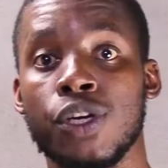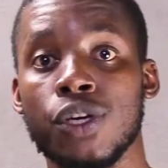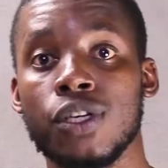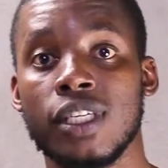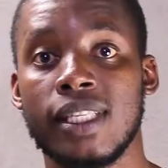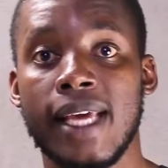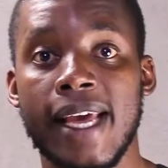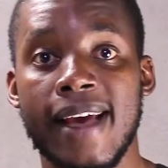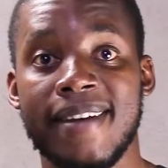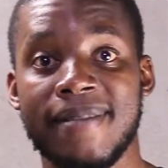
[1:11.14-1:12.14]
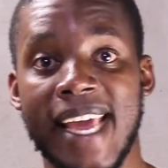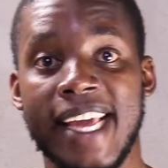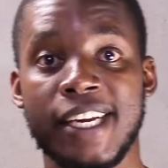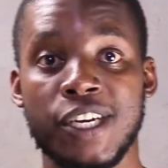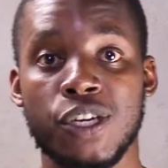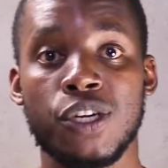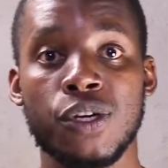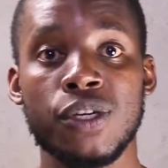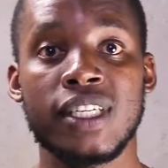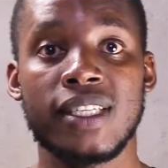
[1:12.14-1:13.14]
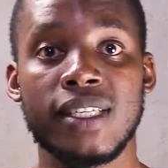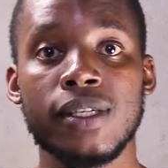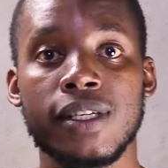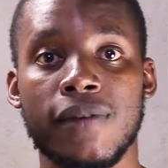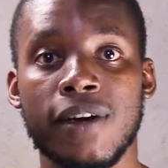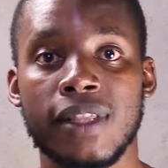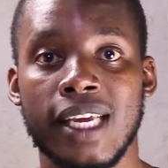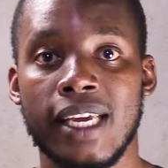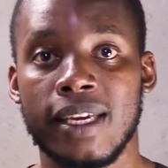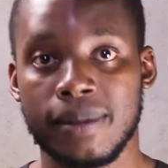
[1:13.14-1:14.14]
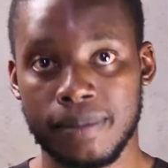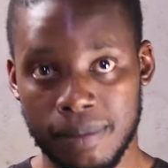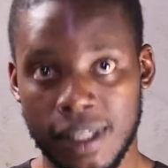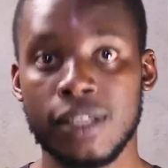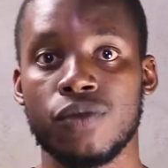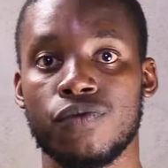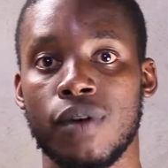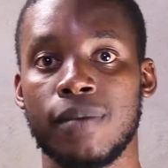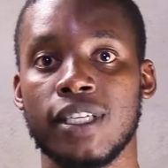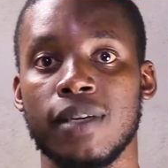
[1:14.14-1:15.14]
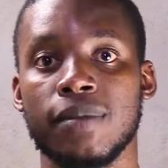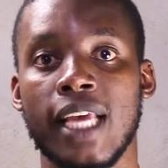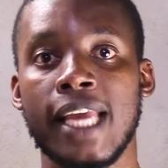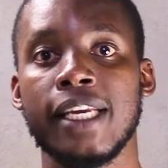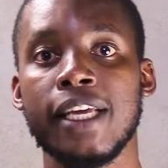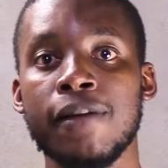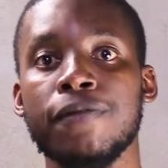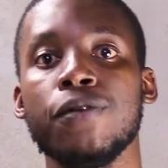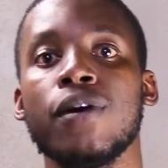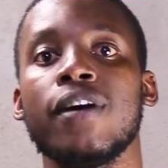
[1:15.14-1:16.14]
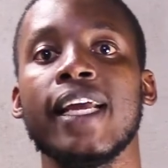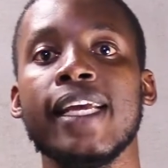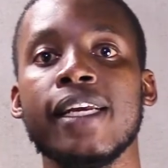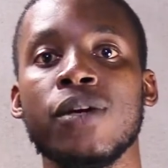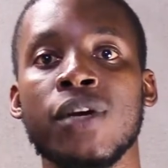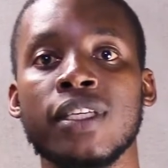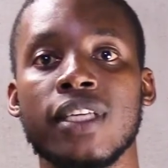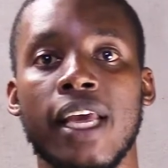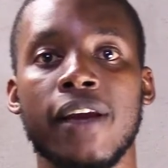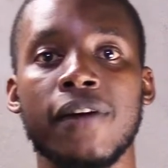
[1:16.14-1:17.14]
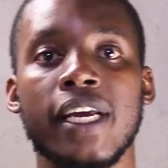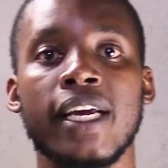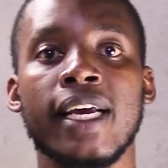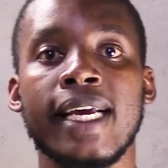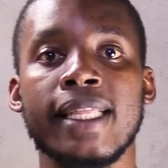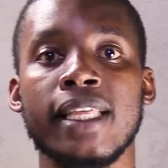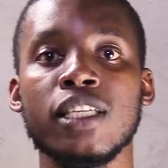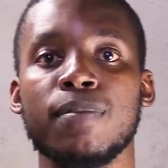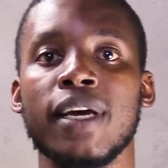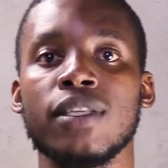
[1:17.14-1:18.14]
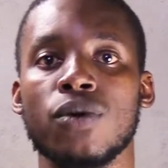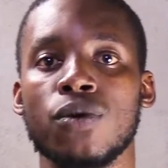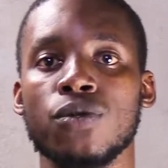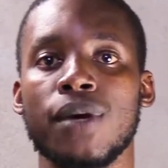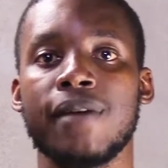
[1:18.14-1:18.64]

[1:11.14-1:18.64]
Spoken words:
good. They have a good seal around the ear, these rubber tips. And if you are in a noisy area, these buds also